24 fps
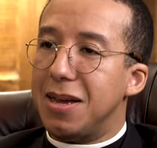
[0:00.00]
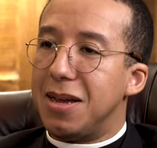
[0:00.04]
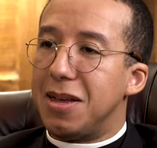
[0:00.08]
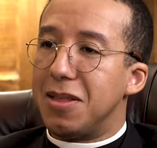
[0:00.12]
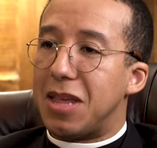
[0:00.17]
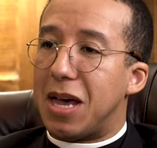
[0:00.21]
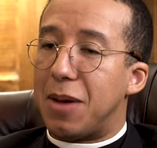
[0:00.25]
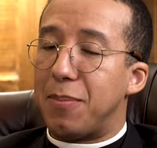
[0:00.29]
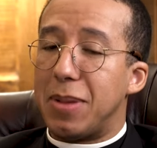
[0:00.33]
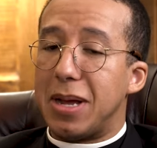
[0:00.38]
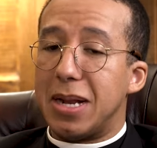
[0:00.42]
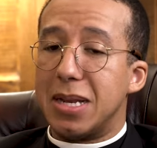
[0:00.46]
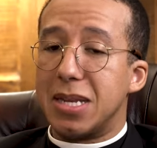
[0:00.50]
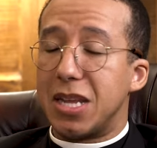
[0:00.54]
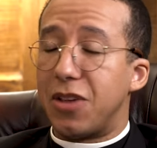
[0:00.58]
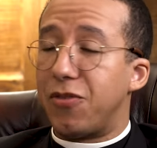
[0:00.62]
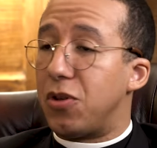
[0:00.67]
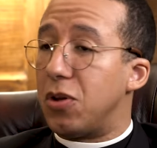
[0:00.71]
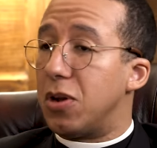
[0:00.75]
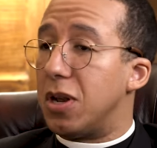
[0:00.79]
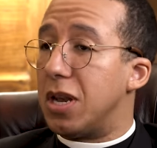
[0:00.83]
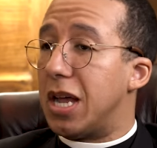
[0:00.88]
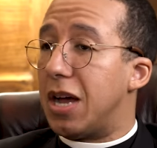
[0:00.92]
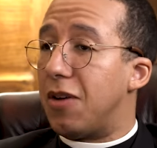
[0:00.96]
That means if
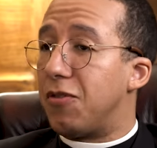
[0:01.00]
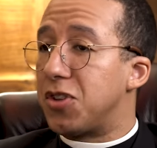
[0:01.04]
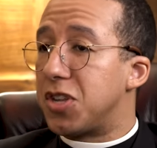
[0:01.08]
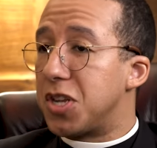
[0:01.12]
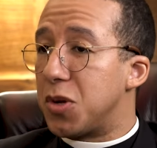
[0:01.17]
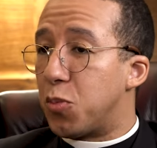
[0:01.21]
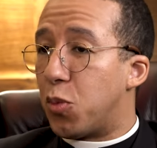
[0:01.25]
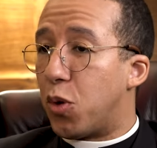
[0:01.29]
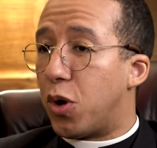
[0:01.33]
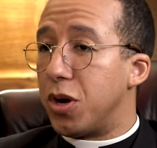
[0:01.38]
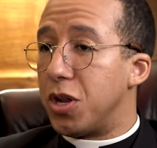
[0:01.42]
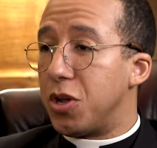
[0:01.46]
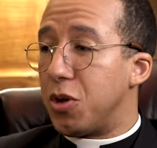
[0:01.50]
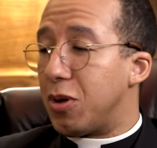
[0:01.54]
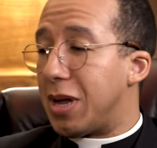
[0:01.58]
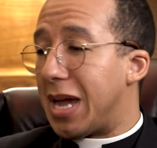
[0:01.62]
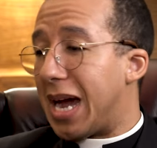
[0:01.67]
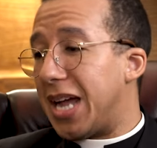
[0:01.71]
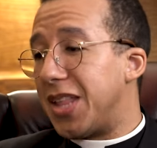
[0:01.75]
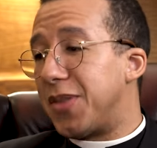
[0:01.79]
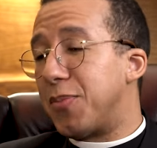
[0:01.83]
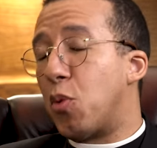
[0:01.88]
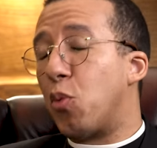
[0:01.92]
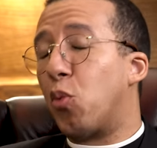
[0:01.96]
you love someone, you
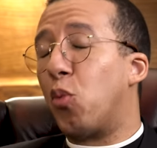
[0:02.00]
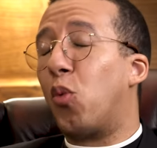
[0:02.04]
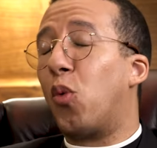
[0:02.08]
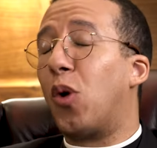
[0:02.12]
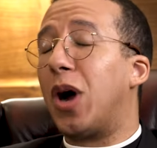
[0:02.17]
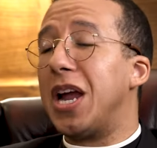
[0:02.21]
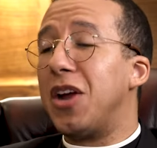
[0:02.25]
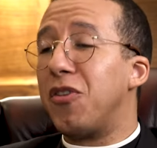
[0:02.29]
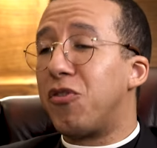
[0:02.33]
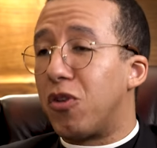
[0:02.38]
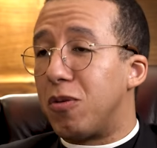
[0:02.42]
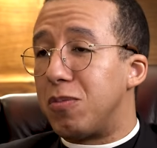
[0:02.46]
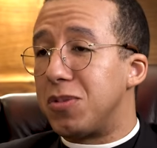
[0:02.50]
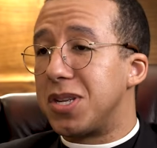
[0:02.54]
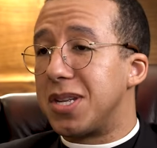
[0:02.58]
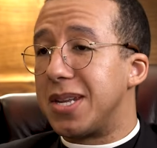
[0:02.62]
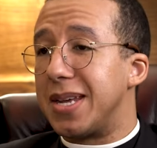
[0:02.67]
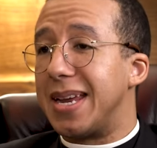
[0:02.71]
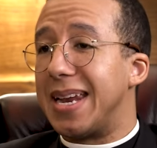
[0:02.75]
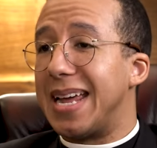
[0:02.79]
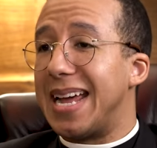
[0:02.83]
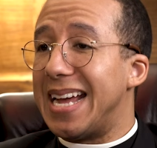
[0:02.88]
guide them away from sin